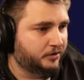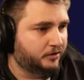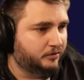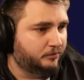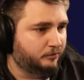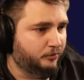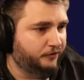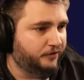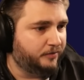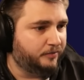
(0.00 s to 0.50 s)

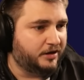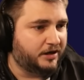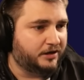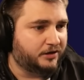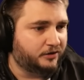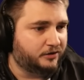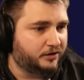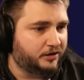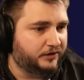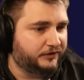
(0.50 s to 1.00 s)
Moving back
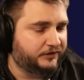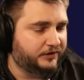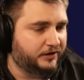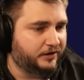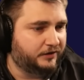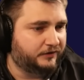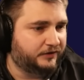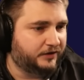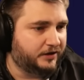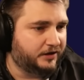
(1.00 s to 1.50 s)
across to the
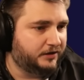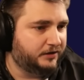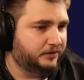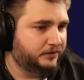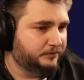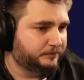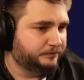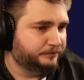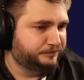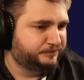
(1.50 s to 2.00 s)
other side,
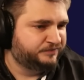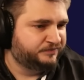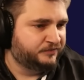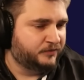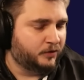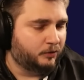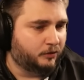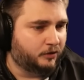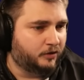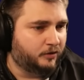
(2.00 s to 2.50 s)

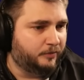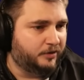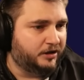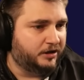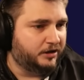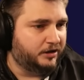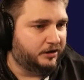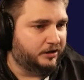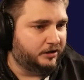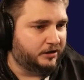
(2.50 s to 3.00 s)
we're going to be
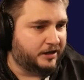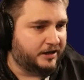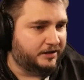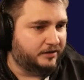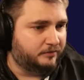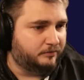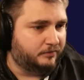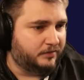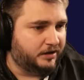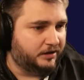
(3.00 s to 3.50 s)
getting
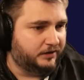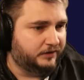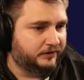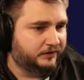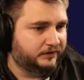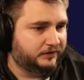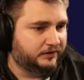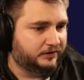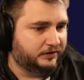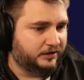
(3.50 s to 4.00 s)
Heightened
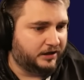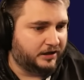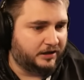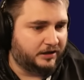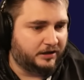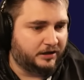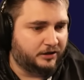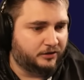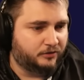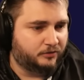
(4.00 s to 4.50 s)
Malice,
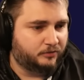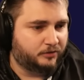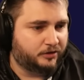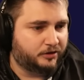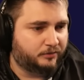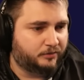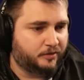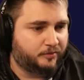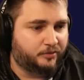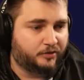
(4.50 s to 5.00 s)
and here we're
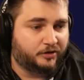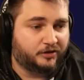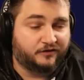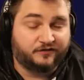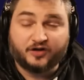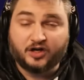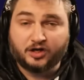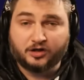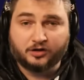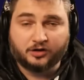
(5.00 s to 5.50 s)
going to be putting
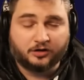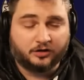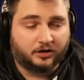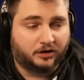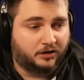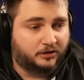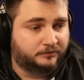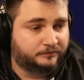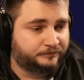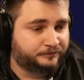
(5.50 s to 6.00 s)
Fang and
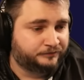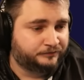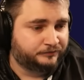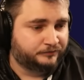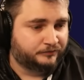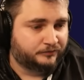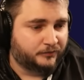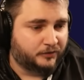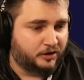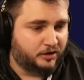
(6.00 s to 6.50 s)
Claw.
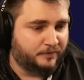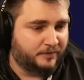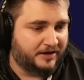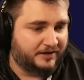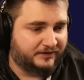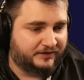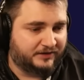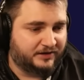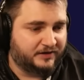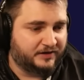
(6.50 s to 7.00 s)
You might
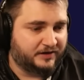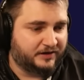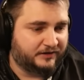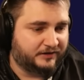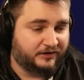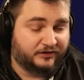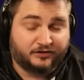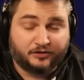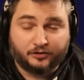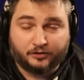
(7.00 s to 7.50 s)
see that it
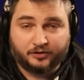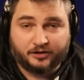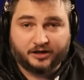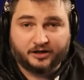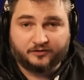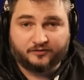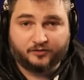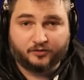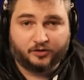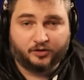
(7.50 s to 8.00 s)
says 30 out
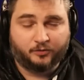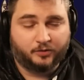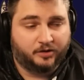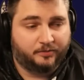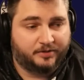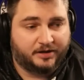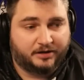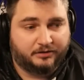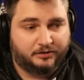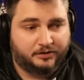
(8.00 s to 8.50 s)
of 40
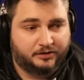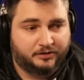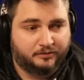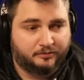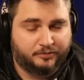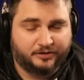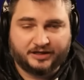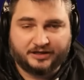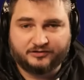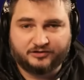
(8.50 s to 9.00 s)
willpower,
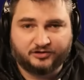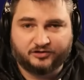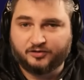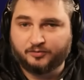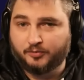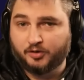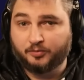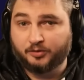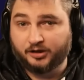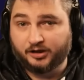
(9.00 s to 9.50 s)
but that's just a
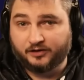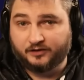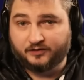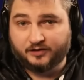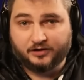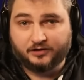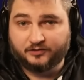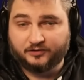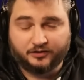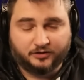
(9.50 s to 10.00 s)
mobalytics
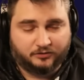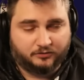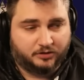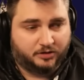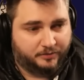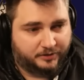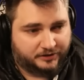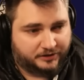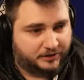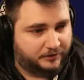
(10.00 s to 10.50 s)
error, so don't worry
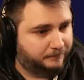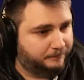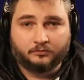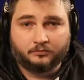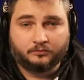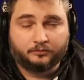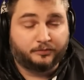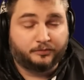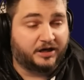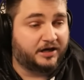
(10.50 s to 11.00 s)
about that.
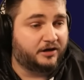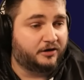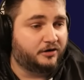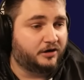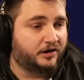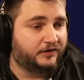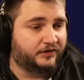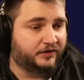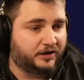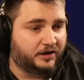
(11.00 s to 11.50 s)
Back
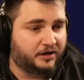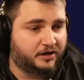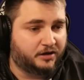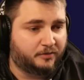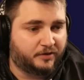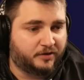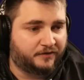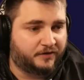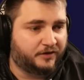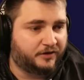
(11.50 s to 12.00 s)
across again
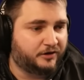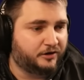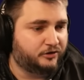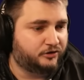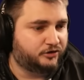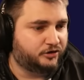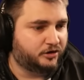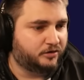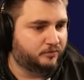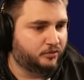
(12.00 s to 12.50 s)
above the
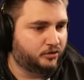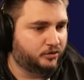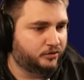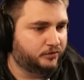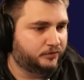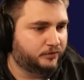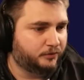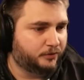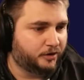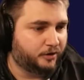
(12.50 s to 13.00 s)
Thunderstruck
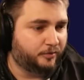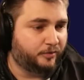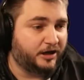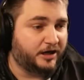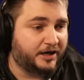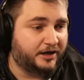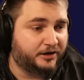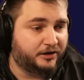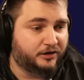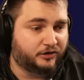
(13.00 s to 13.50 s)
board, we're going to be
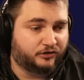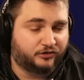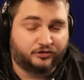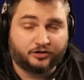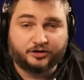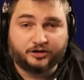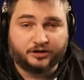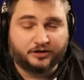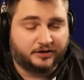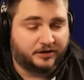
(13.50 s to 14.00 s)
adding
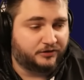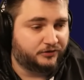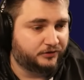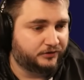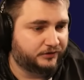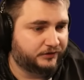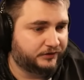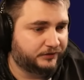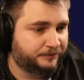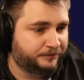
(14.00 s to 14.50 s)
Constricting
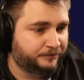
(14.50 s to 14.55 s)
Tendrils.